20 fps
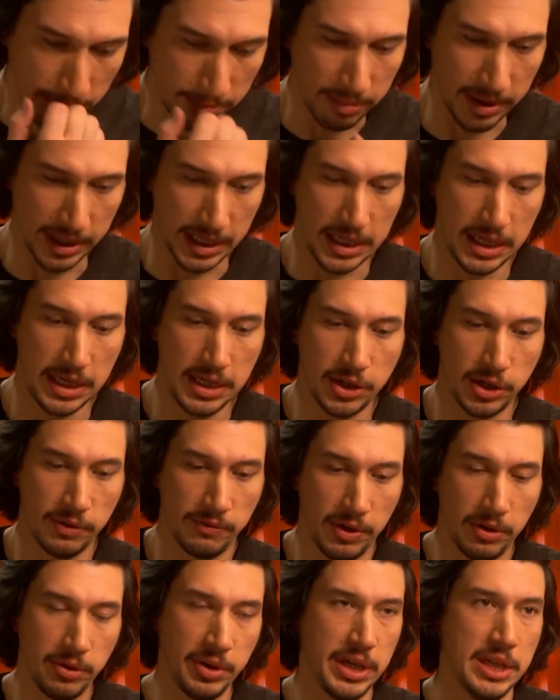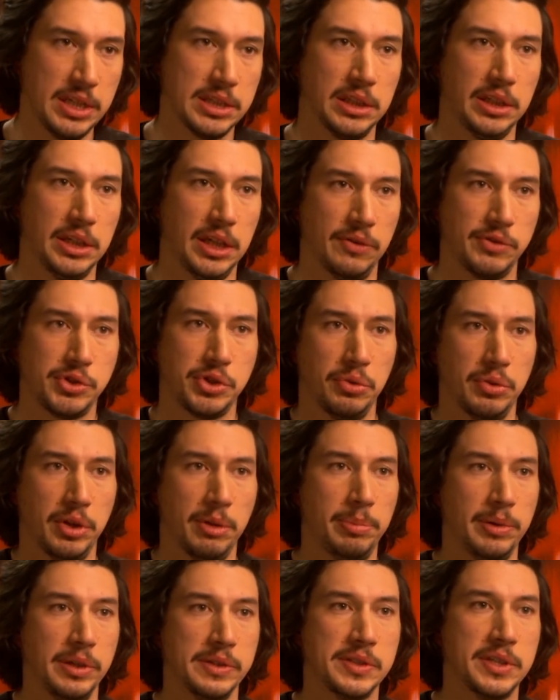But he could very easily have shown
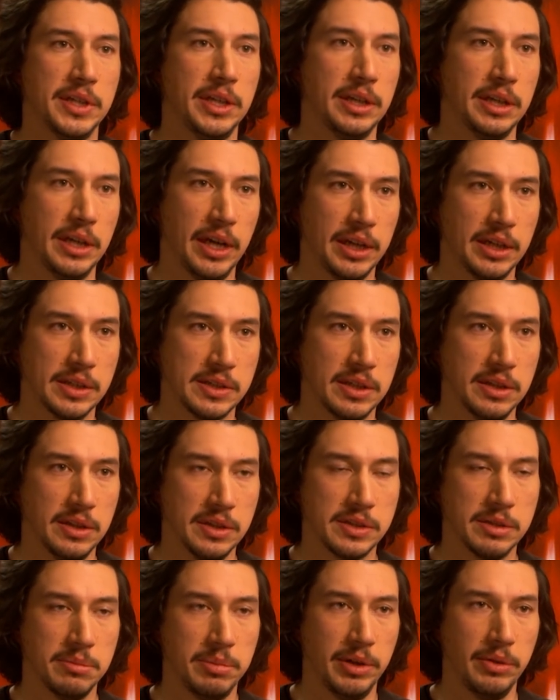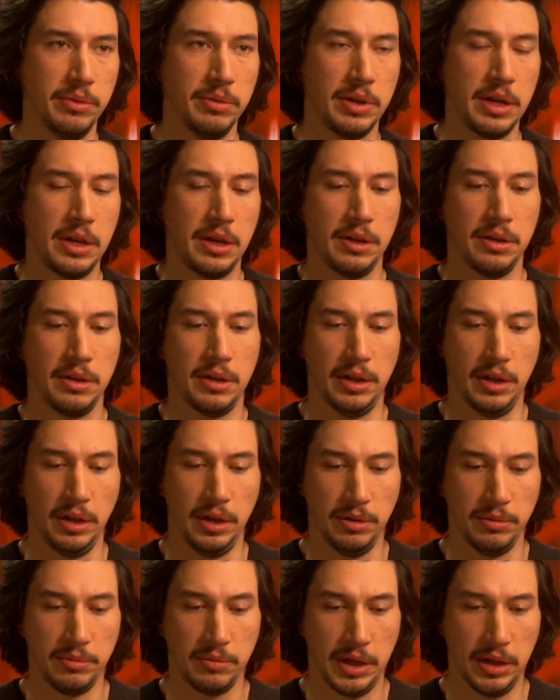up on set, and I could say this about
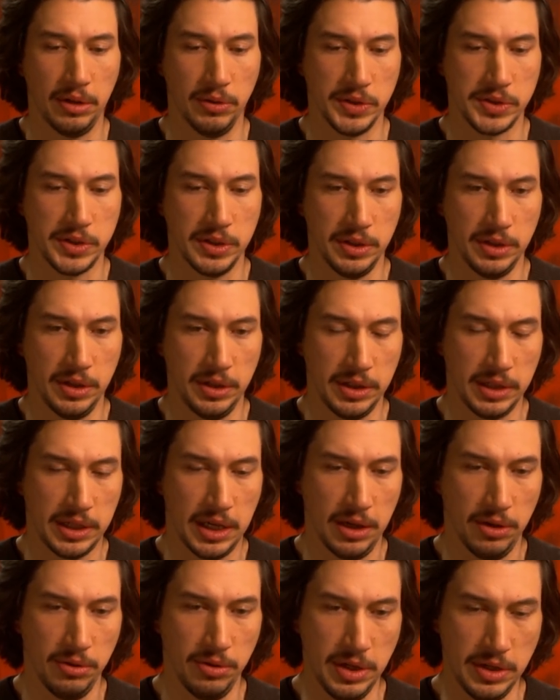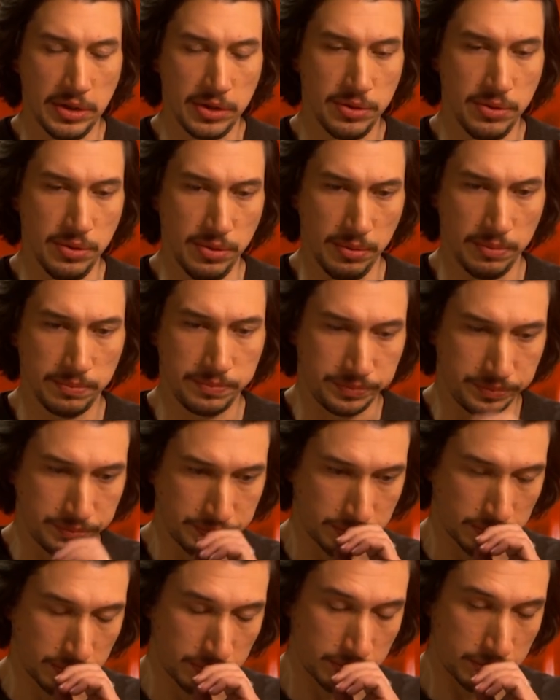Harrison and Carrie too,
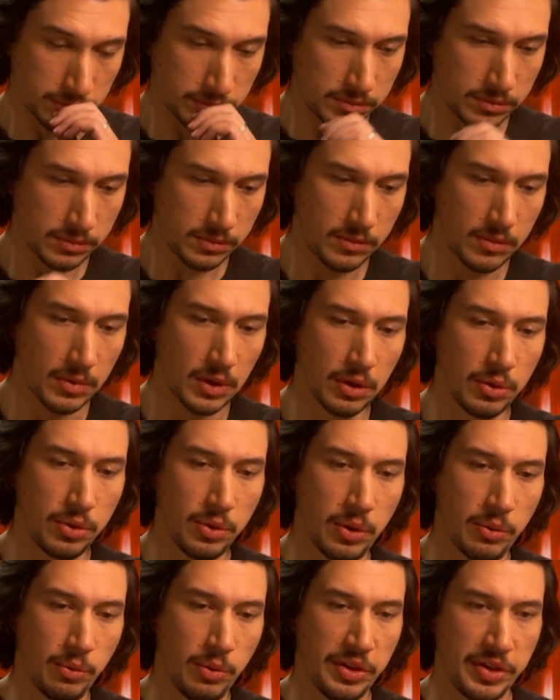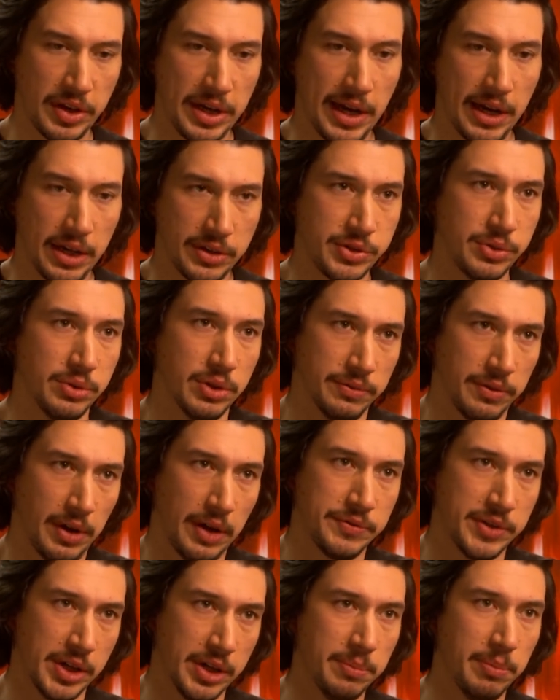who with an attitude of
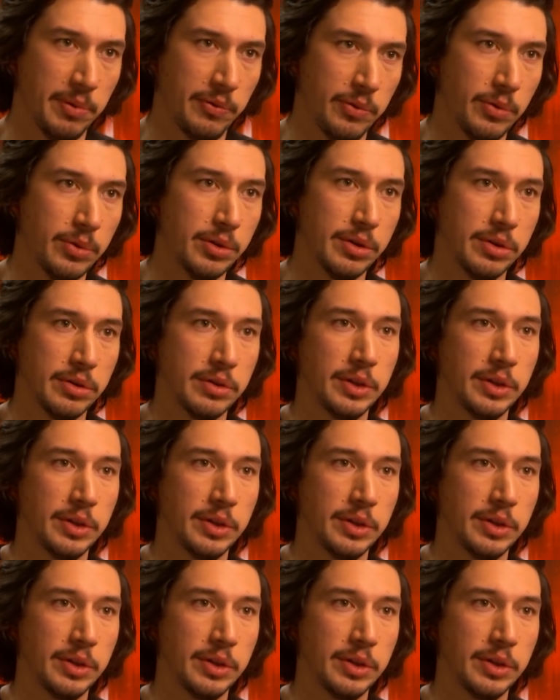I've done it before.